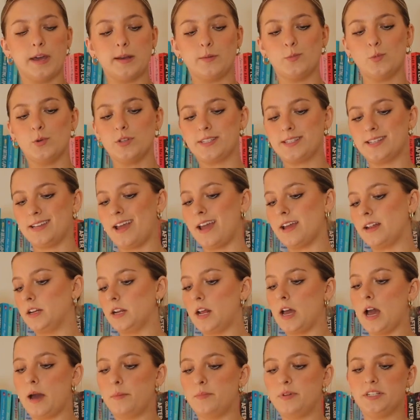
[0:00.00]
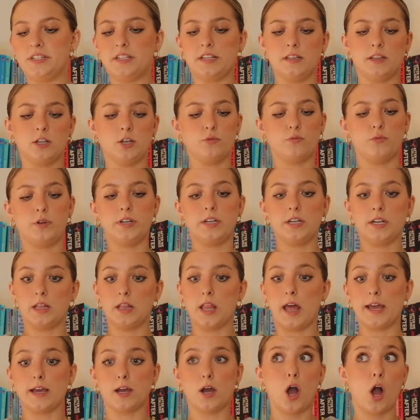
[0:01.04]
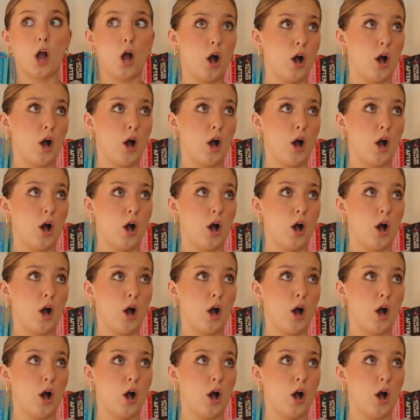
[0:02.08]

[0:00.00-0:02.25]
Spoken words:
And once again, I'd be sitting there reading it like,